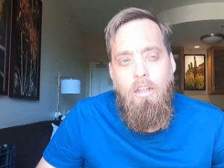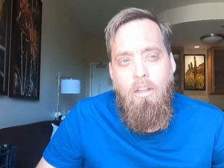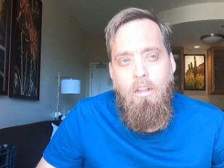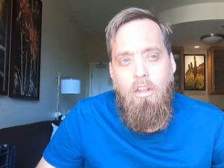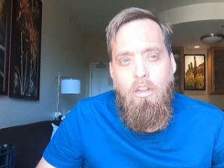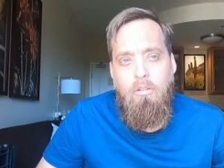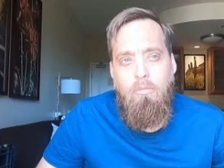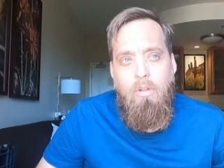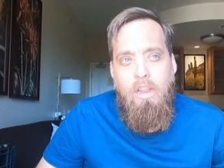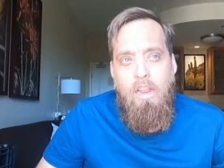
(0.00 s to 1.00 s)

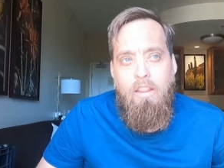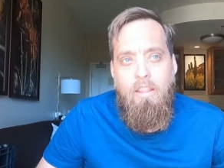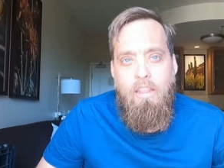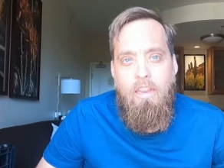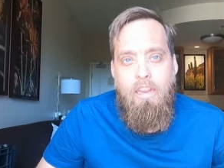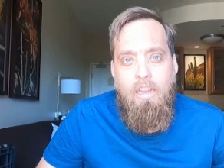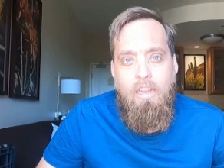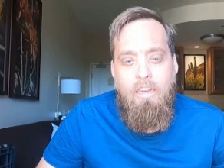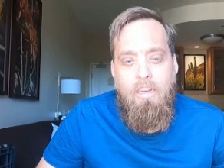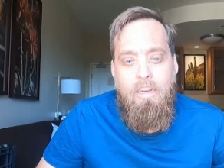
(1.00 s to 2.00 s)
Um, and
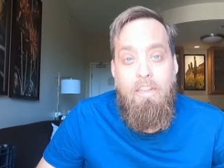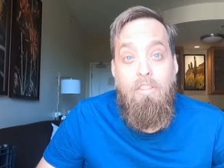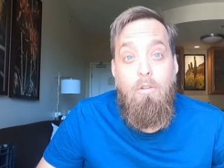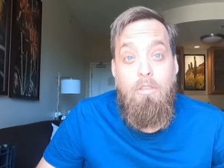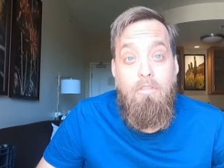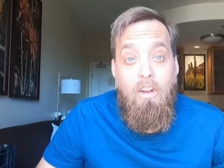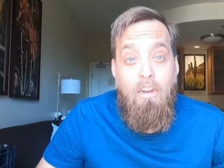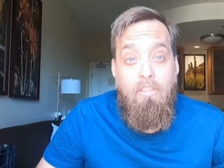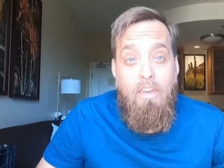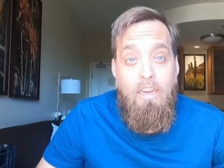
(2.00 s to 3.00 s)
then in those
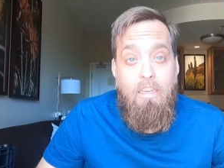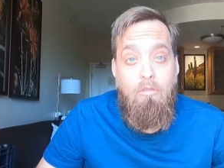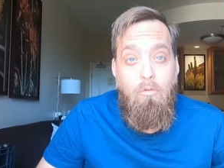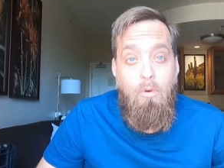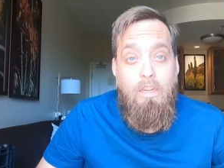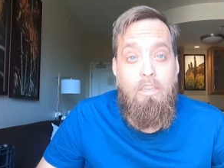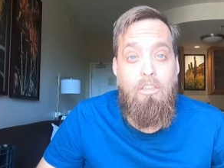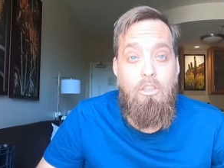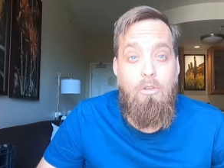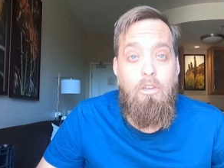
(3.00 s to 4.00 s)
five days, what we need
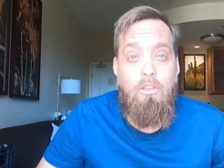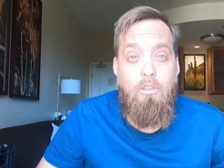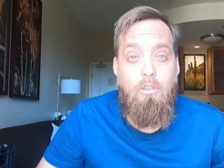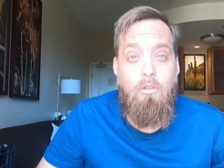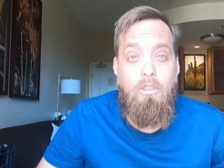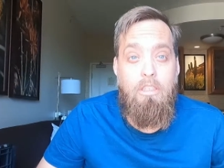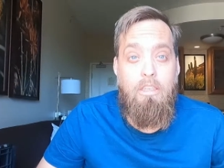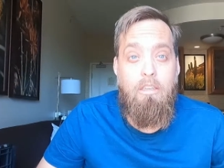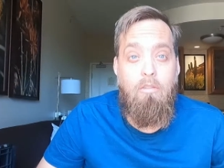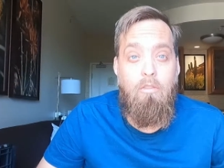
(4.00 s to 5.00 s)
you to do is
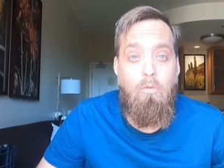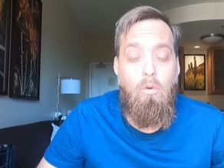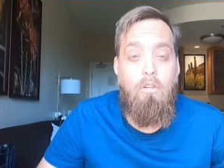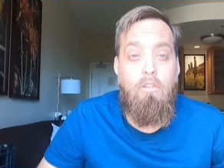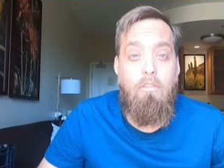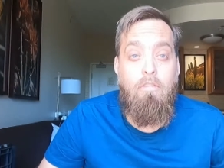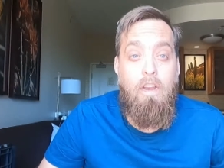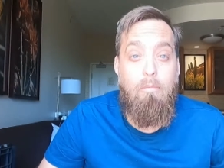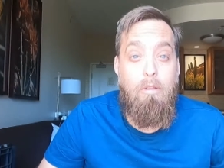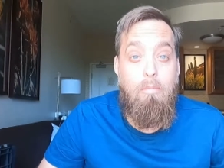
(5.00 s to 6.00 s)
get one of your
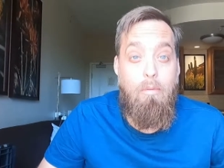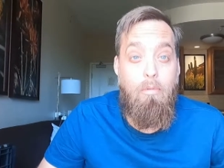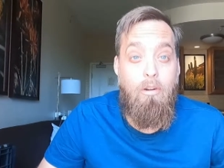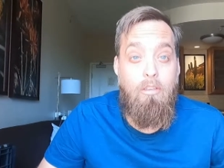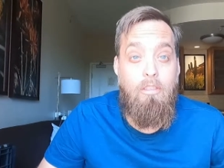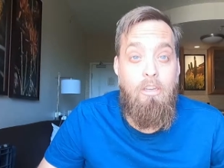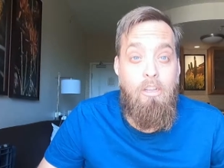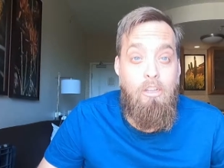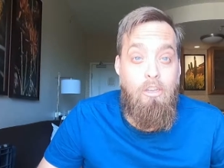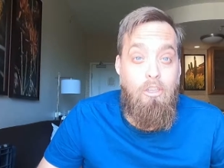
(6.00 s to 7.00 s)
family members
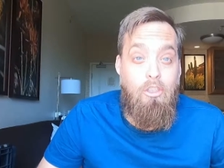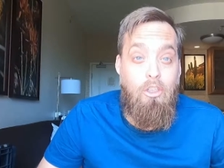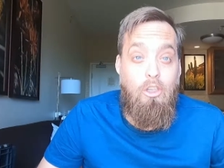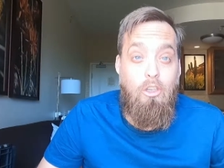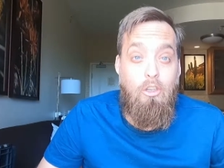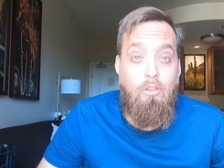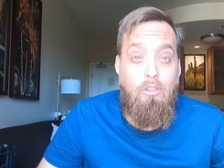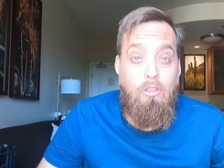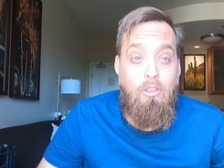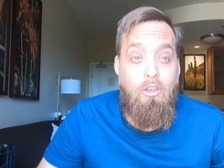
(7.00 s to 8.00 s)
to go
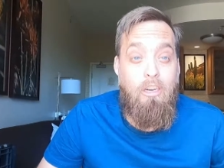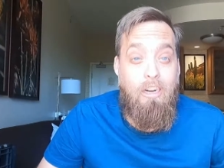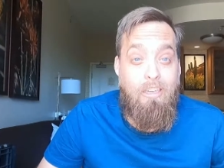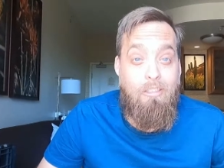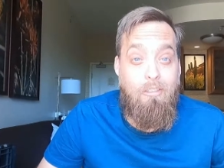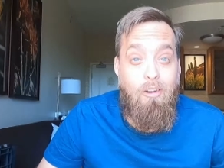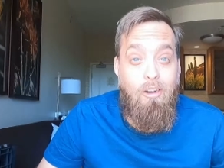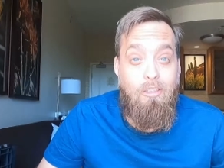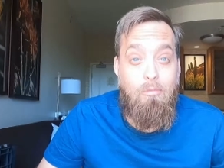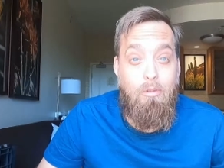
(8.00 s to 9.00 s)
to your Kaiser
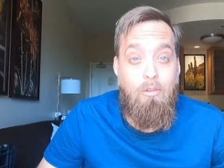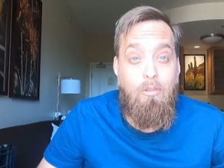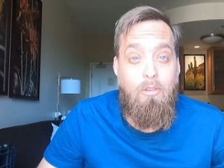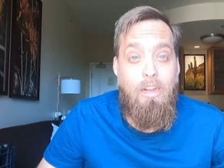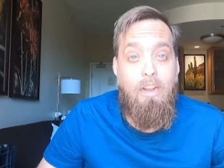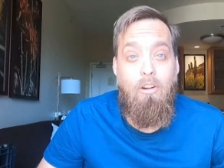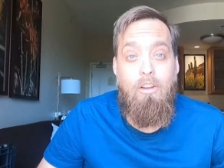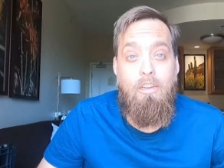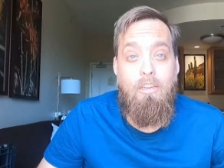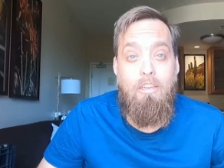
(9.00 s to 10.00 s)
Hospital
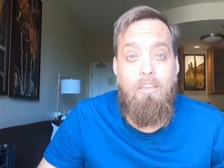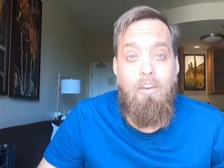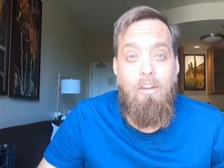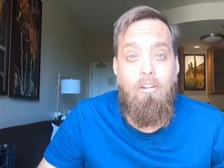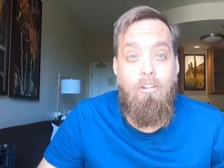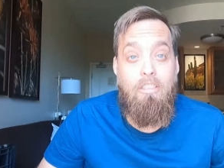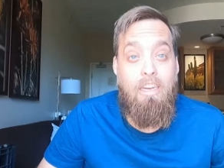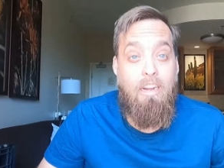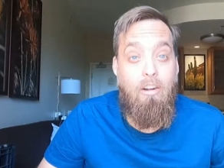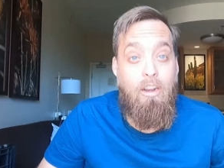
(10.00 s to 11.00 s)
out in uh,
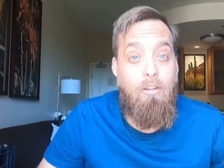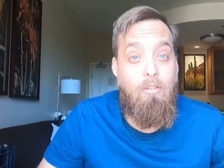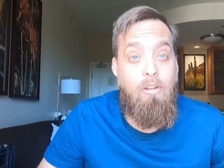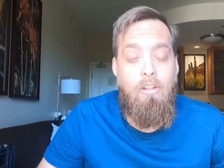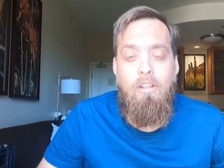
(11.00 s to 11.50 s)
Ontario